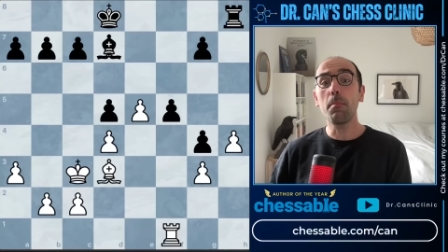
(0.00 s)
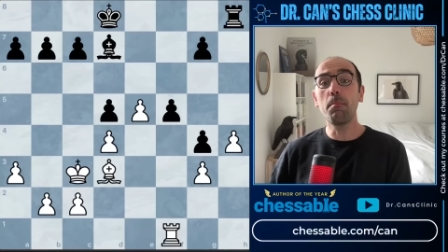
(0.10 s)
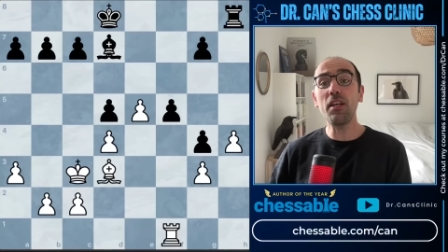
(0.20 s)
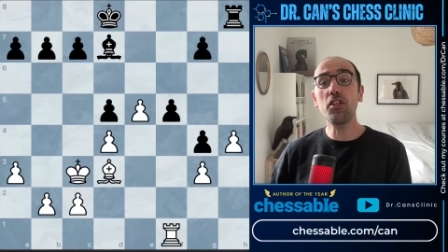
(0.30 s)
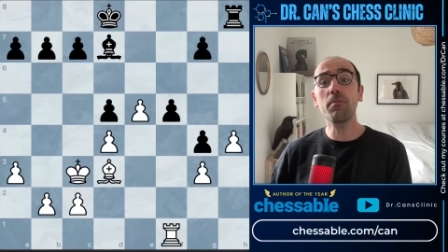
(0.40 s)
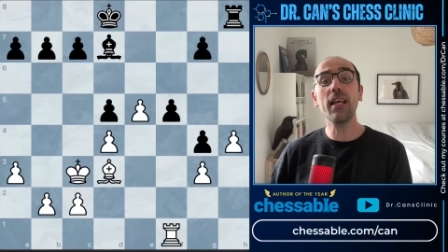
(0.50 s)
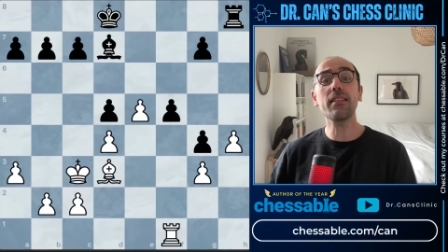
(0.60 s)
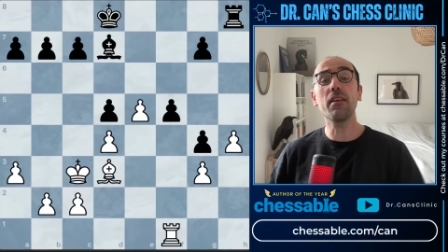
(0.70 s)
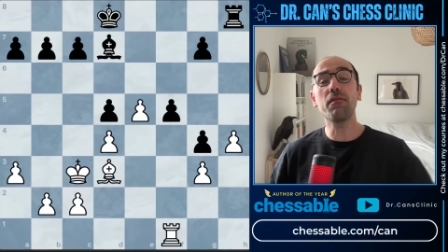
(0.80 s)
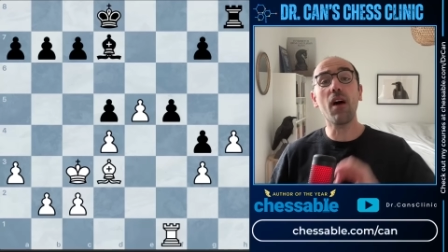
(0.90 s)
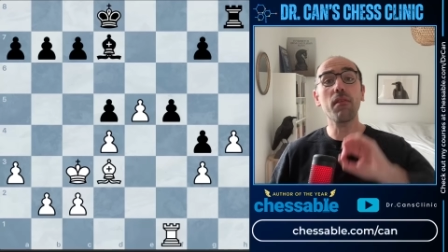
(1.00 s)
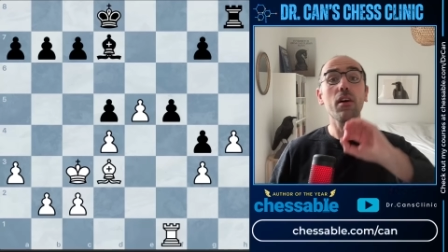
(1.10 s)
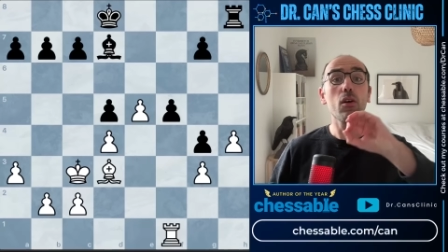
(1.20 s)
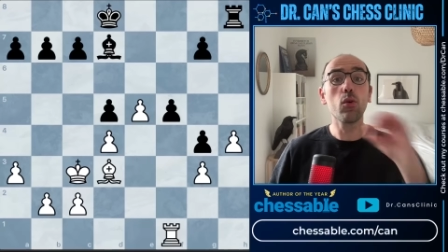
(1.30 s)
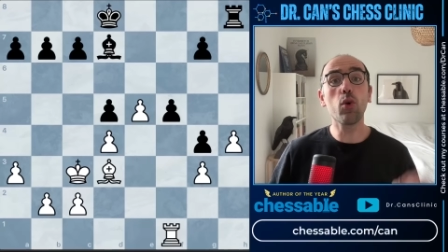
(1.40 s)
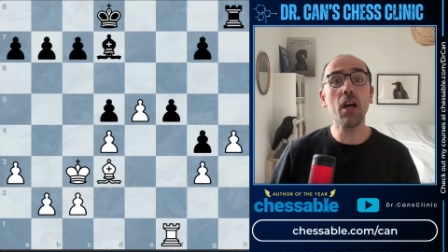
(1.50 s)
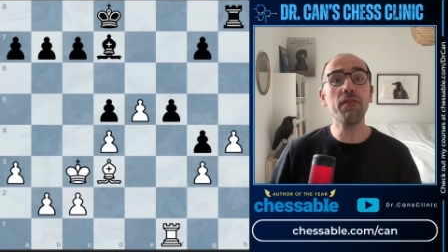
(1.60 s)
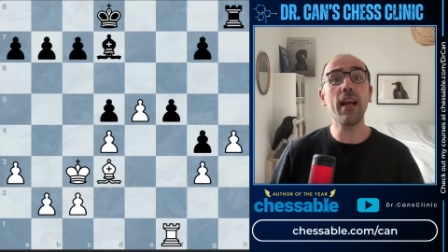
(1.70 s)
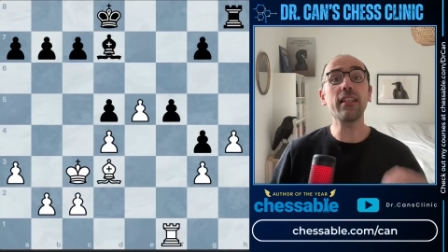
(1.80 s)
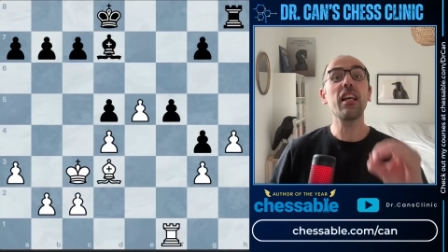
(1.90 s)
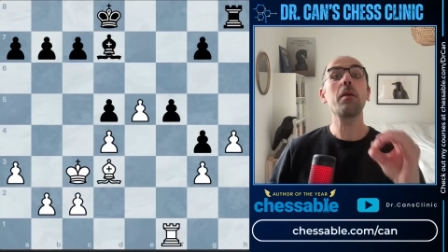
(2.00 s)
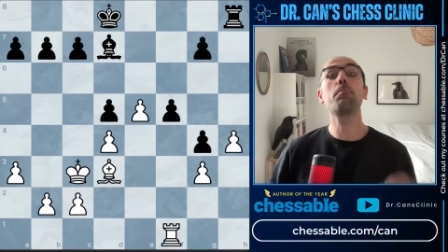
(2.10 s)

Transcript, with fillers: Bishop takes f5, rook f8,